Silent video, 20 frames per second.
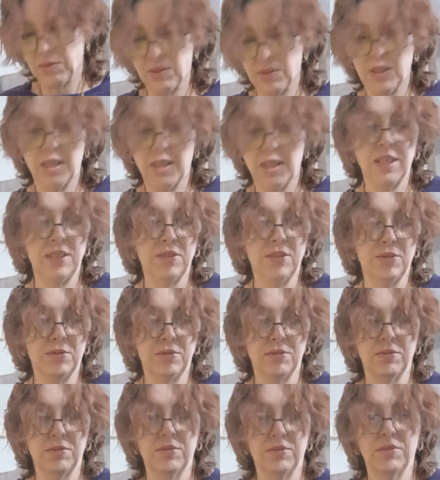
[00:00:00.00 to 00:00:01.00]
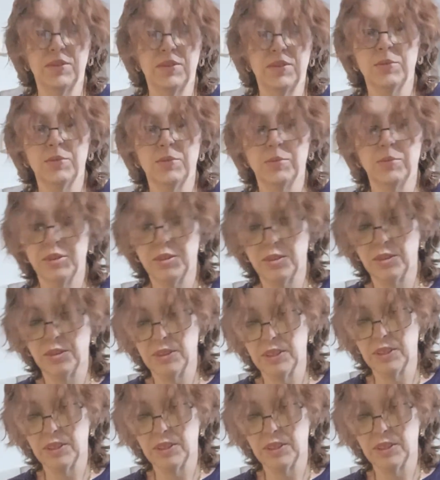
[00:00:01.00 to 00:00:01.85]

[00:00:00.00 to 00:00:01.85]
I don't deal with certain